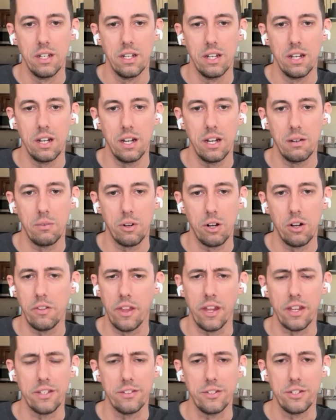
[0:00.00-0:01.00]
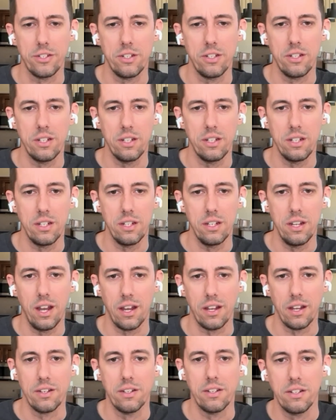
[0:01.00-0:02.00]

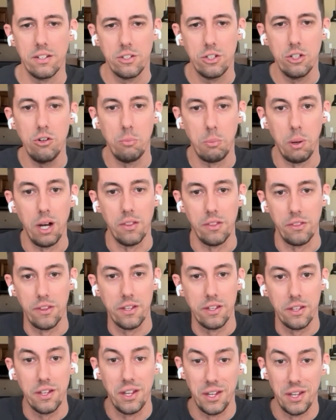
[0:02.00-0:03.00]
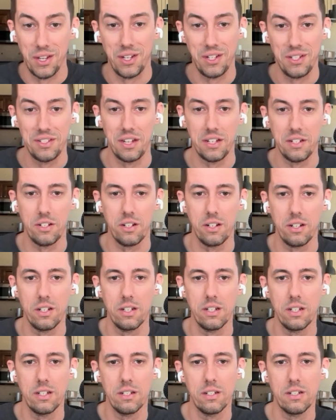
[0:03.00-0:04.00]
is 24 your regular price or your Black Friday
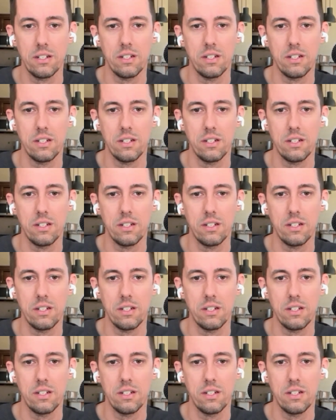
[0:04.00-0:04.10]
price?